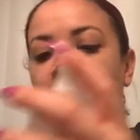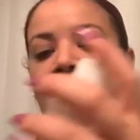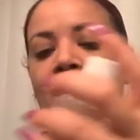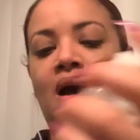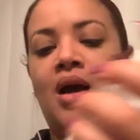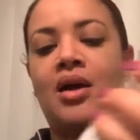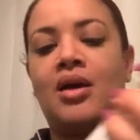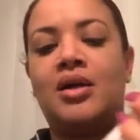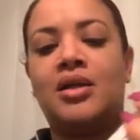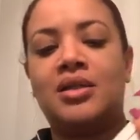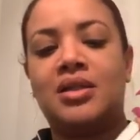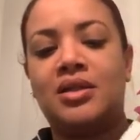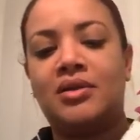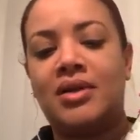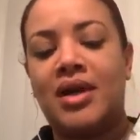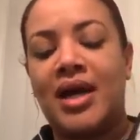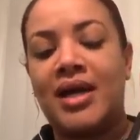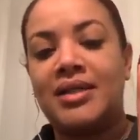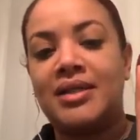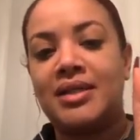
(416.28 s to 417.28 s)
I also
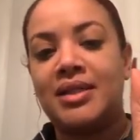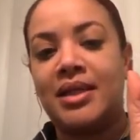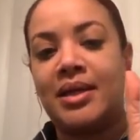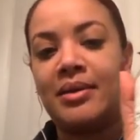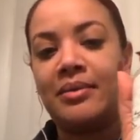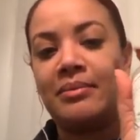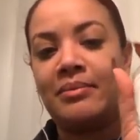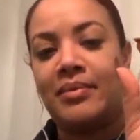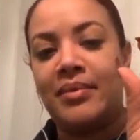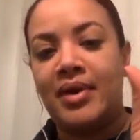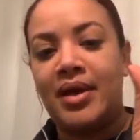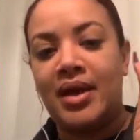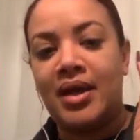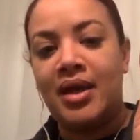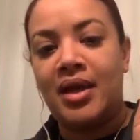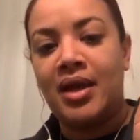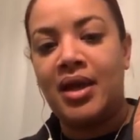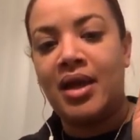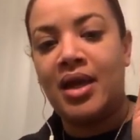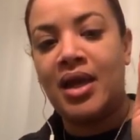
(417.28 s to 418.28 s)
got some
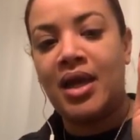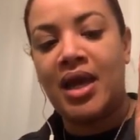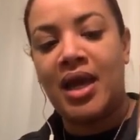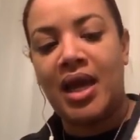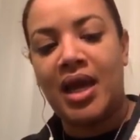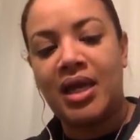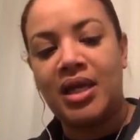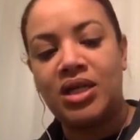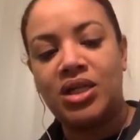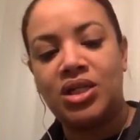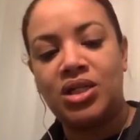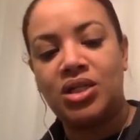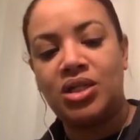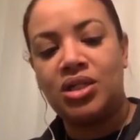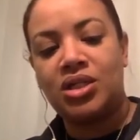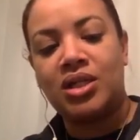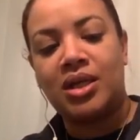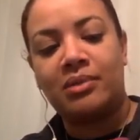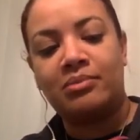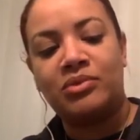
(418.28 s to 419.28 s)
a
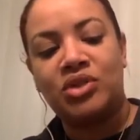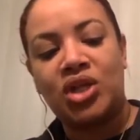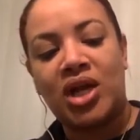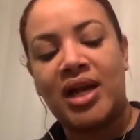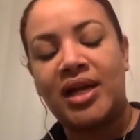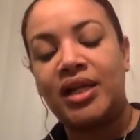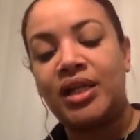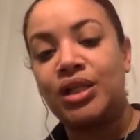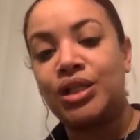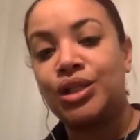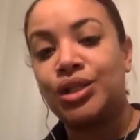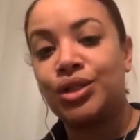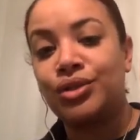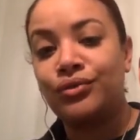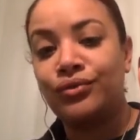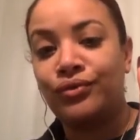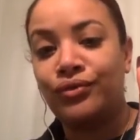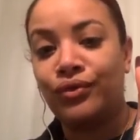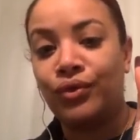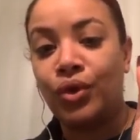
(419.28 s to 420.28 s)
some Chinese
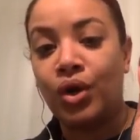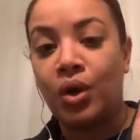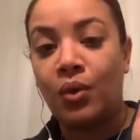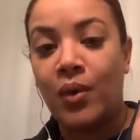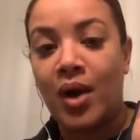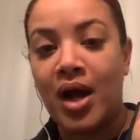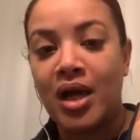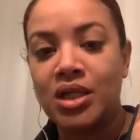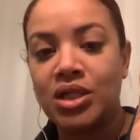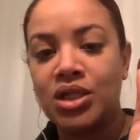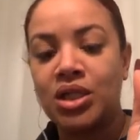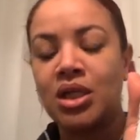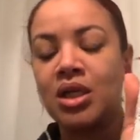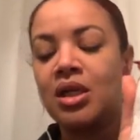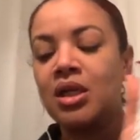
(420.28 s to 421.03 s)
floor wash.